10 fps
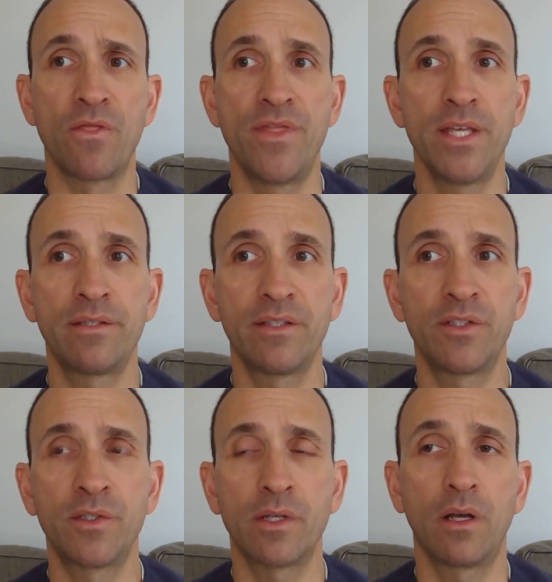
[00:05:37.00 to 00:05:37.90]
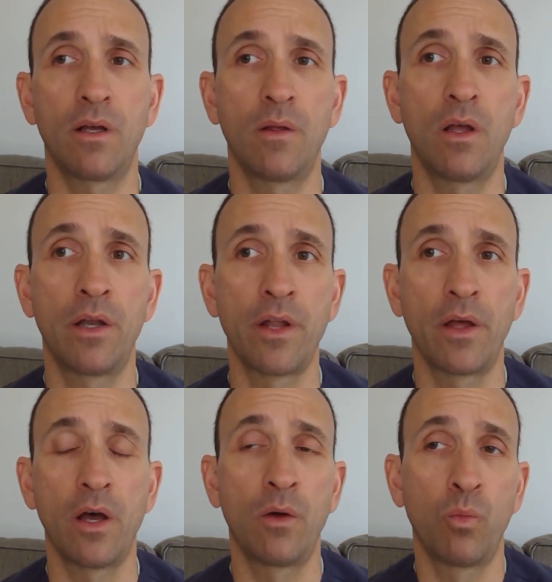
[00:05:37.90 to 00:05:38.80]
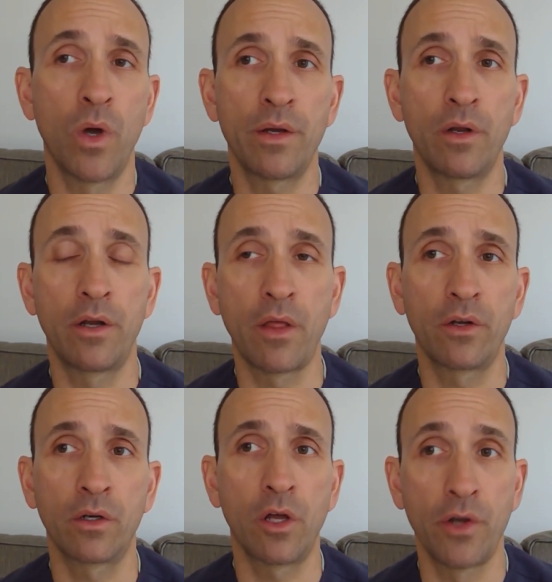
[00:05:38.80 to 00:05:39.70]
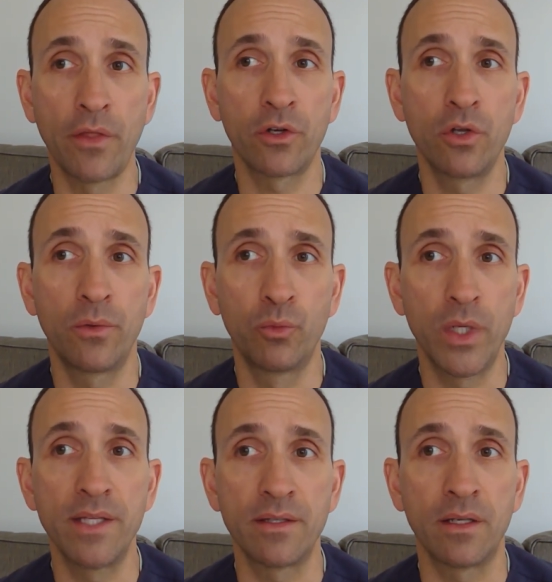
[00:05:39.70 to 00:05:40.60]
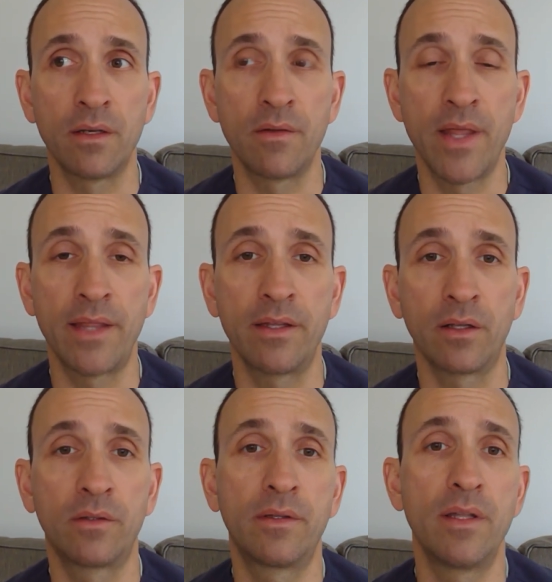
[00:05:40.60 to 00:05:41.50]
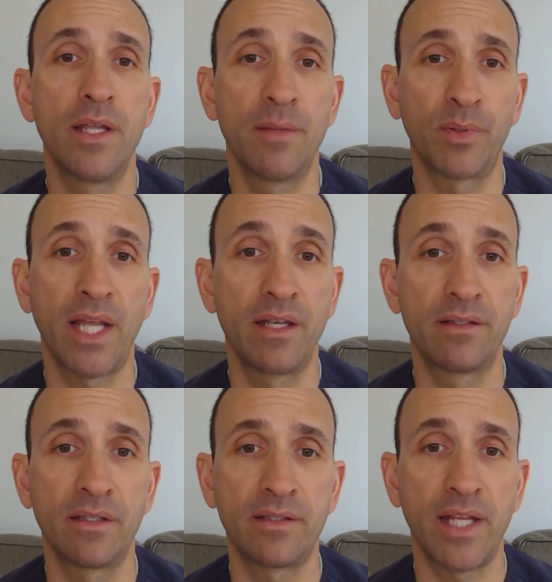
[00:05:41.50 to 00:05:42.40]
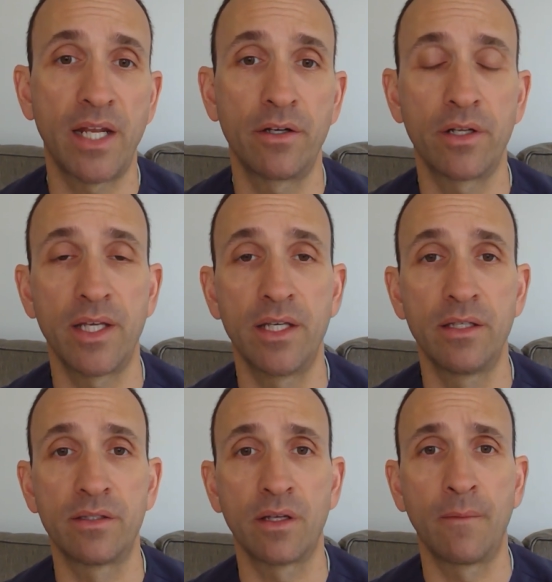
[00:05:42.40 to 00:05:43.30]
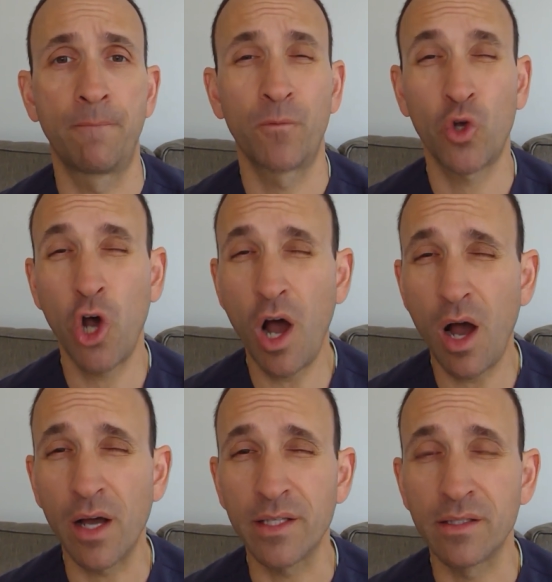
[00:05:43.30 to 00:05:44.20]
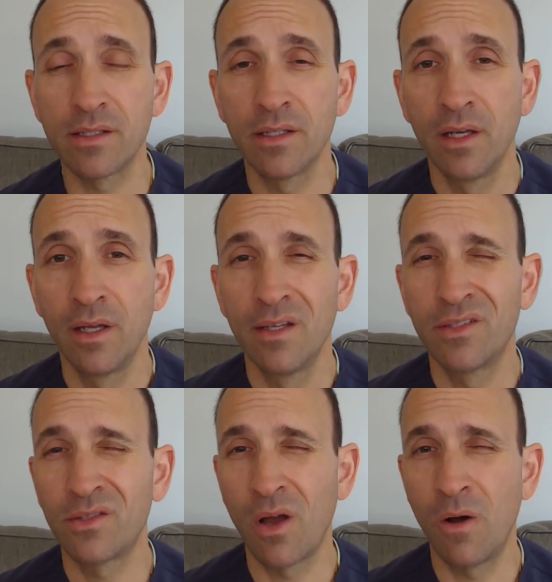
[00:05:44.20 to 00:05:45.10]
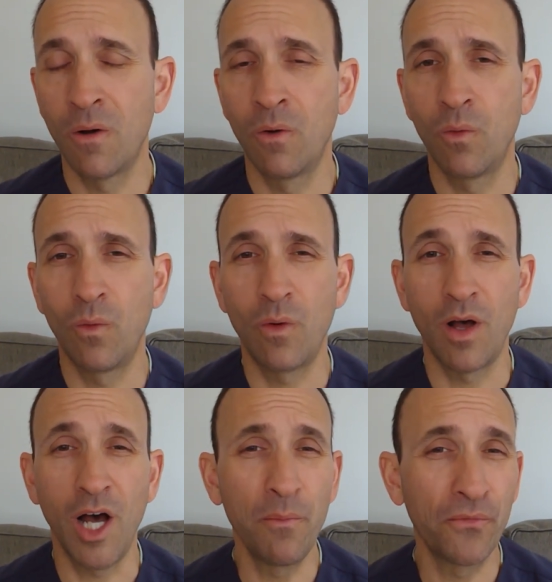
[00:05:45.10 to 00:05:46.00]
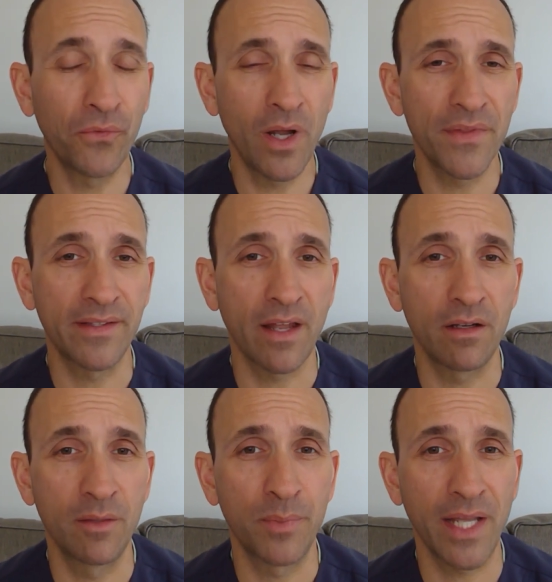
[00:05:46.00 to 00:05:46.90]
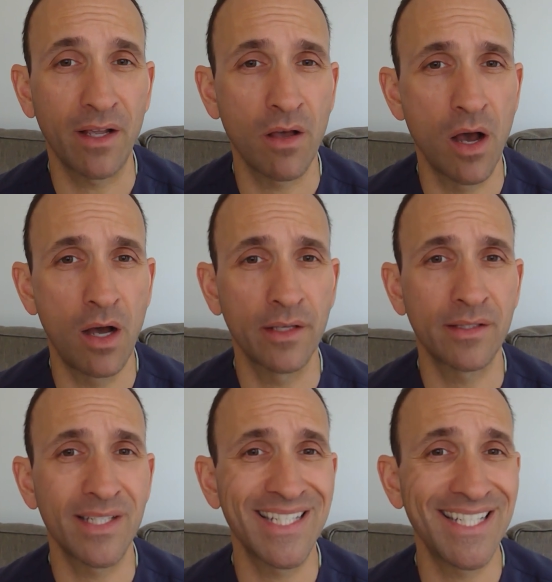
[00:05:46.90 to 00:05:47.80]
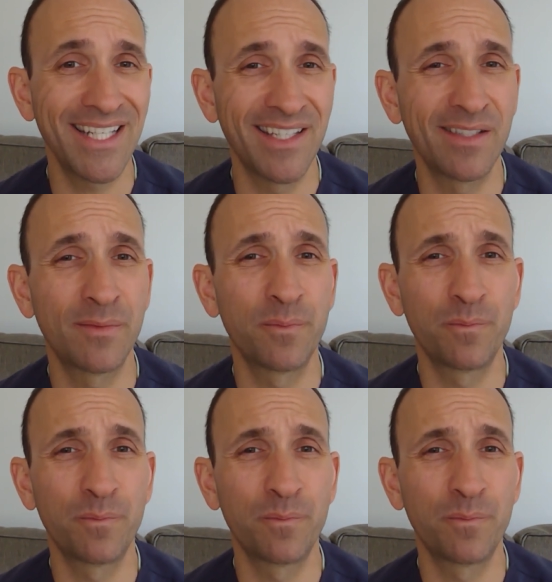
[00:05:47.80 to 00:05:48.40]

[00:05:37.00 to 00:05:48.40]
This is another good reason that the implant is the standard is cost. So up front, the dental implant cost is